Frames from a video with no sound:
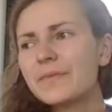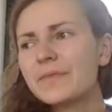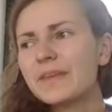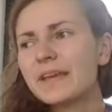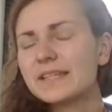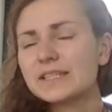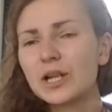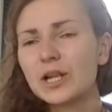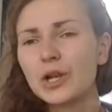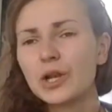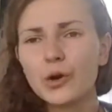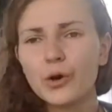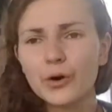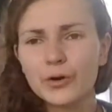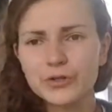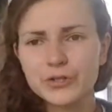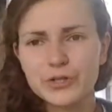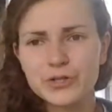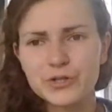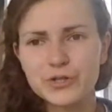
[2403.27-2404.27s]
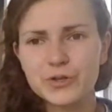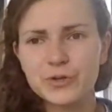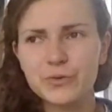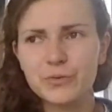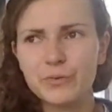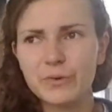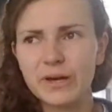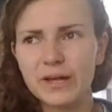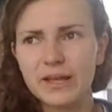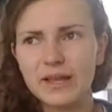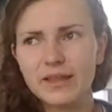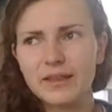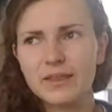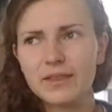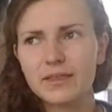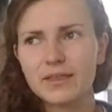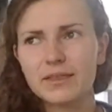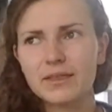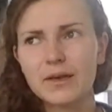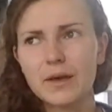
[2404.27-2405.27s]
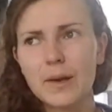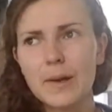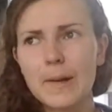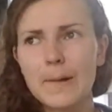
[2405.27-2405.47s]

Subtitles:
that's a lot to do with